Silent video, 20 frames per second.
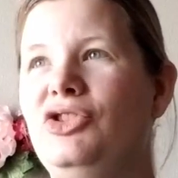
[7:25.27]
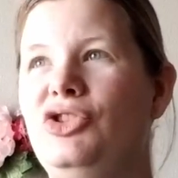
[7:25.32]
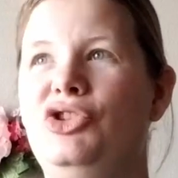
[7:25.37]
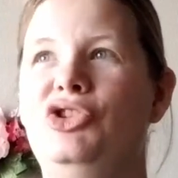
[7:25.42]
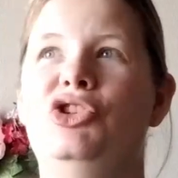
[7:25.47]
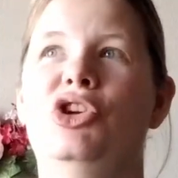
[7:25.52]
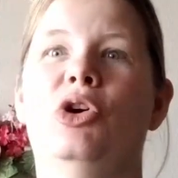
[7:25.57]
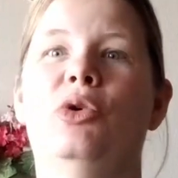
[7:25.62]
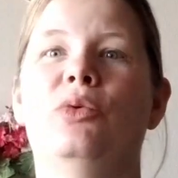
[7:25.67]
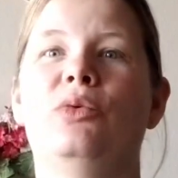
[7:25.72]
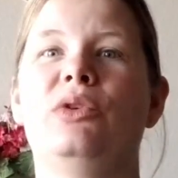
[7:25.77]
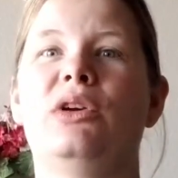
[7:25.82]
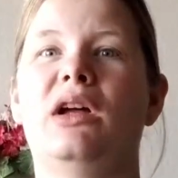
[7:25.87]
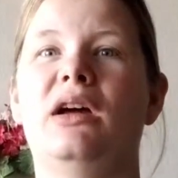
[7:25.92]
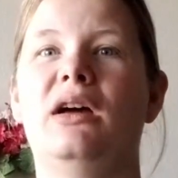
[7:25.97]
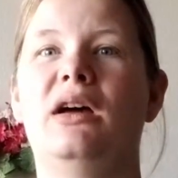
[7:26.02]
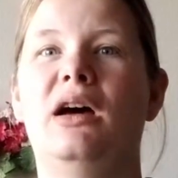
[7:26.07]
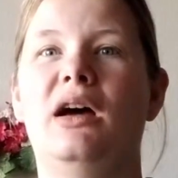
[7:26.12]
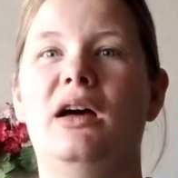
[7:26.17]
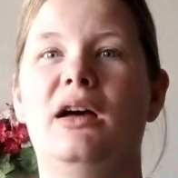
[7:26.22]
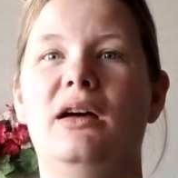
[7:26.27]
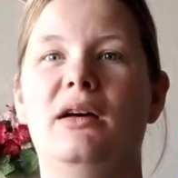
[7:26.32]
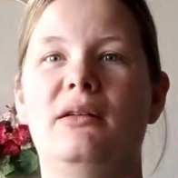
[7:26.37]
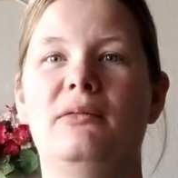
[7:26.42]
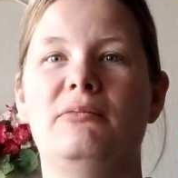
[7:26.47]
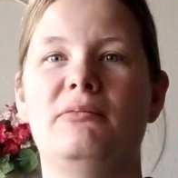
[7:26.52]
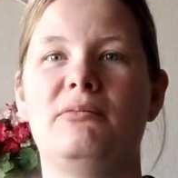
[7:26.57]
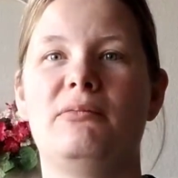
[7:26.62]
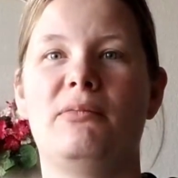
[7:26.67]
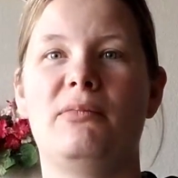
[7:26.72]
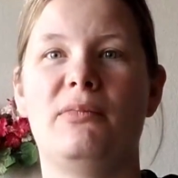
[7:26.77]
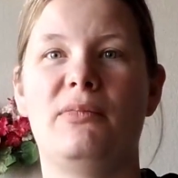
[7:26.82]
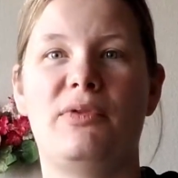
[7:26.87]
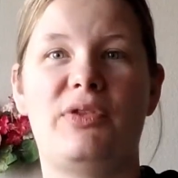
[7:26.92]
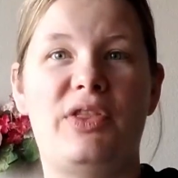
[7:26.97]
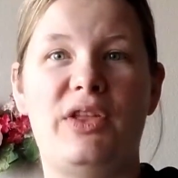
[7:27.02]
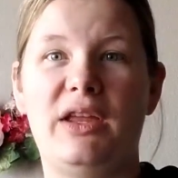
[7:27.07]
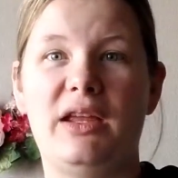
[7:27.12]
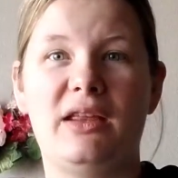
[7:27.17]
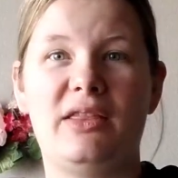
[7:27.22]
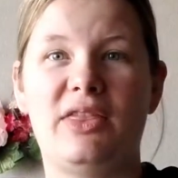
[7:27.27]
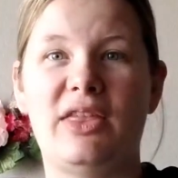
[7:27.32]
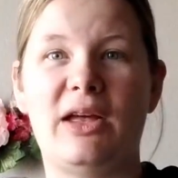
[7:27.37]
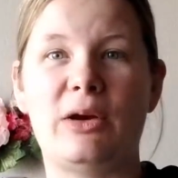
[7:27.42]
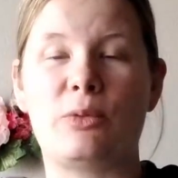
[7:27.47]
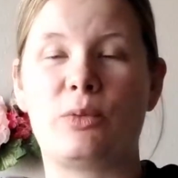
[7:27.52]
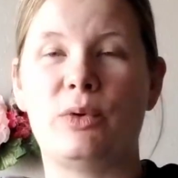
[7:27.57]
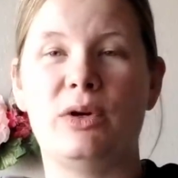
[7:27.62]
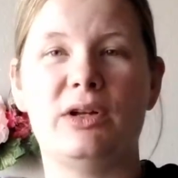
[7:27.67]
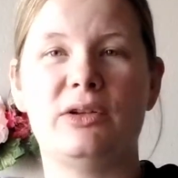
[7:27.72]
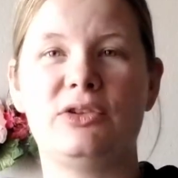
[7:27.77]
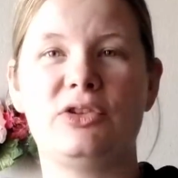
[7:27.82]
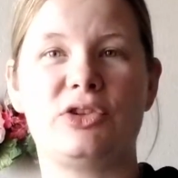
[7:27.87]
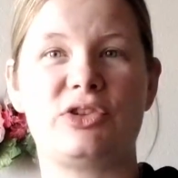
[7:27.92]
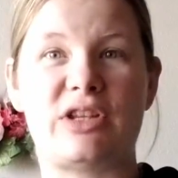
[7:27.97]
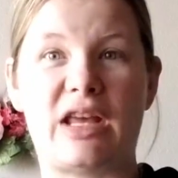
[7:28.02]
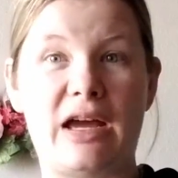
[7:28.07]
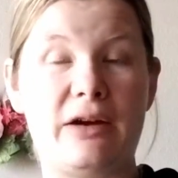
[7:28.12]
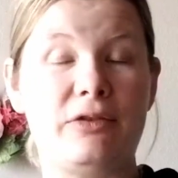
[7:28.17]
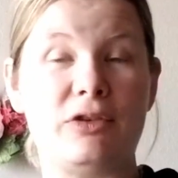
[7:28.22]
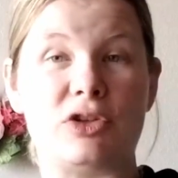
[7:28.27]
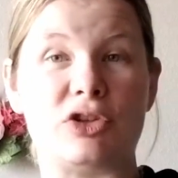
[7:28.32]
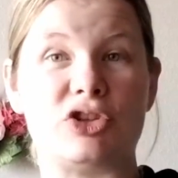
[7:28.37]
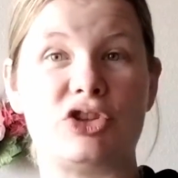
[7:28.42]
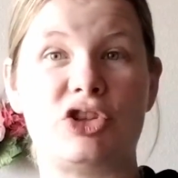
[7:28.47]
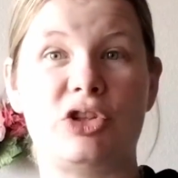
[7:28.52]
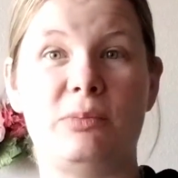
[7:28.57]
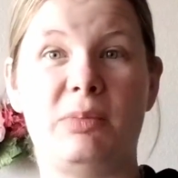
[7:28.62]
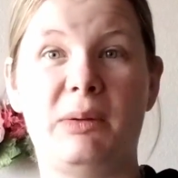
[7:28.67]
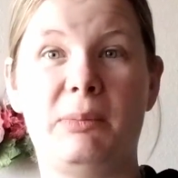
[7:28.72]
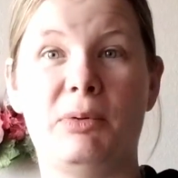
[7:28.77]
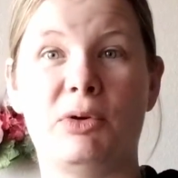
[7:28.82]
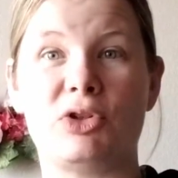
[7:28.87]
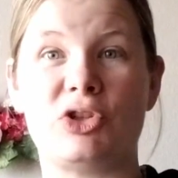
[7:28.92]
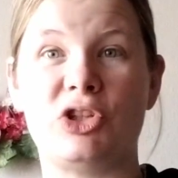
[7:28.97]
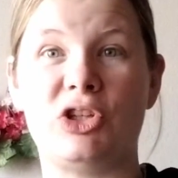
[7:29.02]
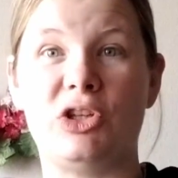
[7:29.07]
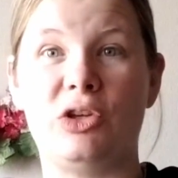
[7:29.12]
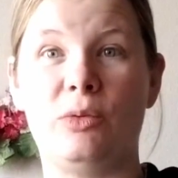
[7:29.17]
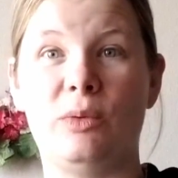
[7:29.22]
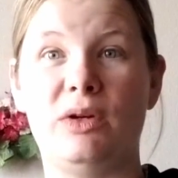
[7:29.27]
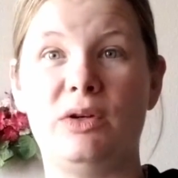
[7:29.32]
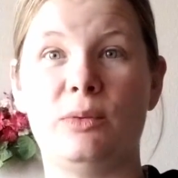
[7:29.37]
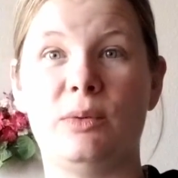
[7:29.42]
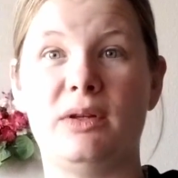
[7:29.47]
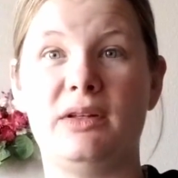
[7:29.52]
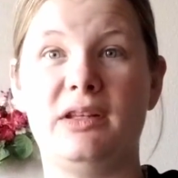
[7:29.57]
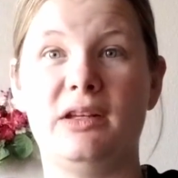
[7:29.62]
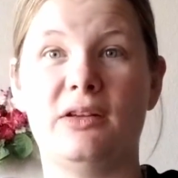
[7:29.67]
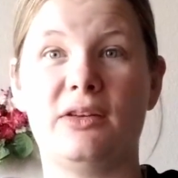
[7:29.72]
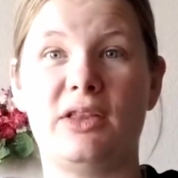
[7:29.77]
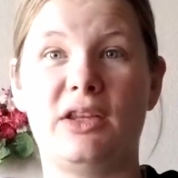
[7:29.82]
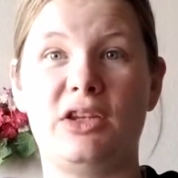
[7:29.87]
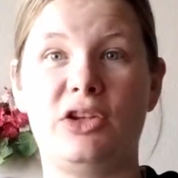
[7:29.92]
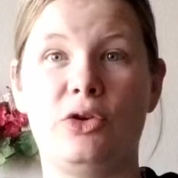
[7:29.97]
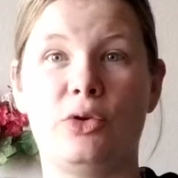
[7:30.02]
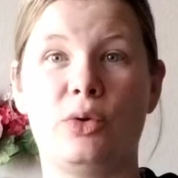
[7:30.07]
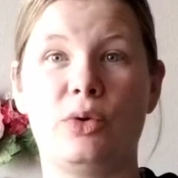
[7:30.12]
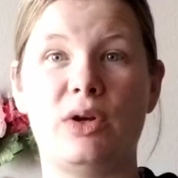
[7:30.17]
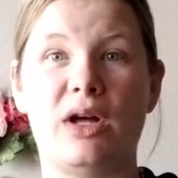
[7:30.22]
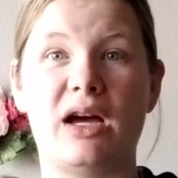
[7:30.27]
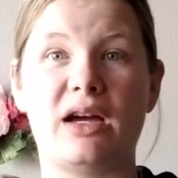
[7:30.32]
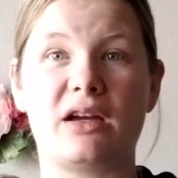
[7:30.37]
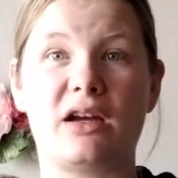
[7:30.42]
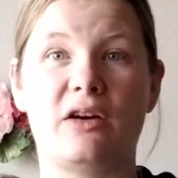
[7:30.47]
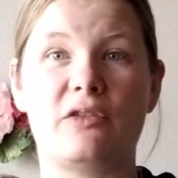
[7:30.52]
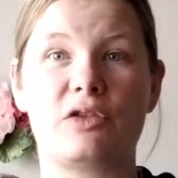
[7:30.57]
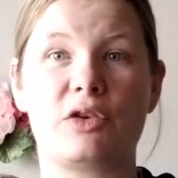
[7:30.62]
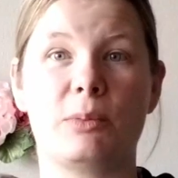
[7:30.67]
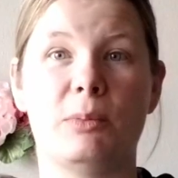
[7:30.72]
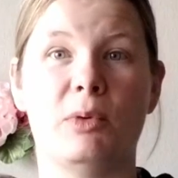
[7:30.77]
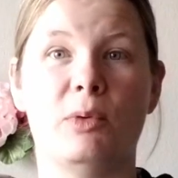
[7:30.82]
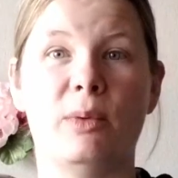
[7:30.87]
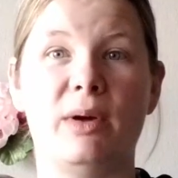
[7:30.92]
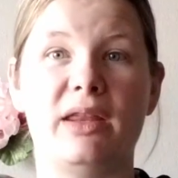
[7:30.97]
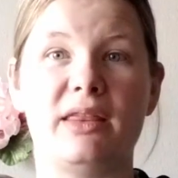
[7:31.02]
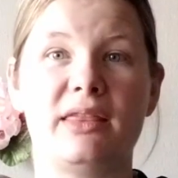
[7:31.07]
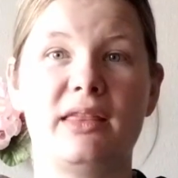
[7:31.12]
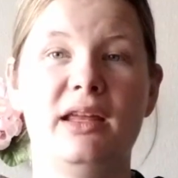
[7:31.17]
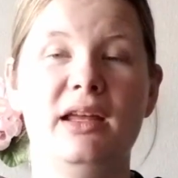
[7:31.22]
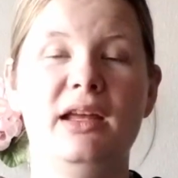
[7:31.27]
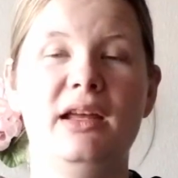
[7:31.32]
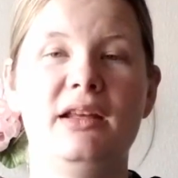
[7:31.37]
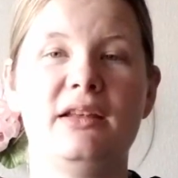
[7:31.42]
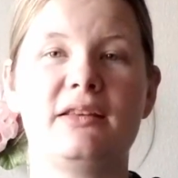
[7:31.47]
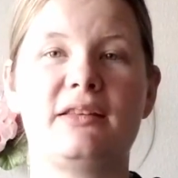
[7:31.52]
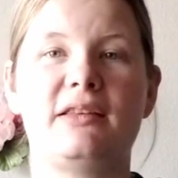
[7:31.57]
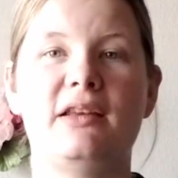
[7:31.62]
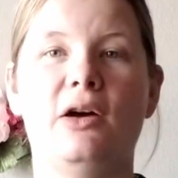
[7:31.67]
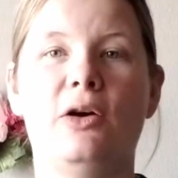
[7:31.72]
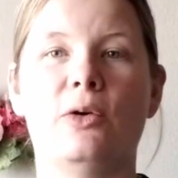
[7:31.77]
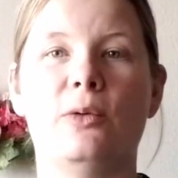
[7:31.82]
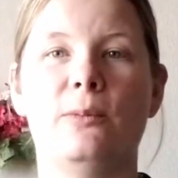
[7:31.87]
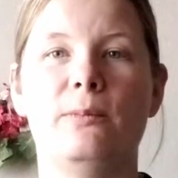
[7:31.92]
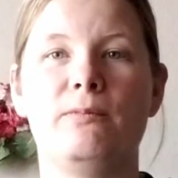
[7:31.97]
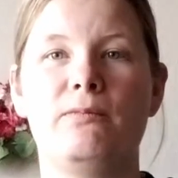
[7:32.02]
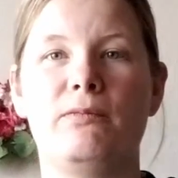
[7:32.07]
don't think that realtors ever should be pushing you into a deal that you're not comfortable with. So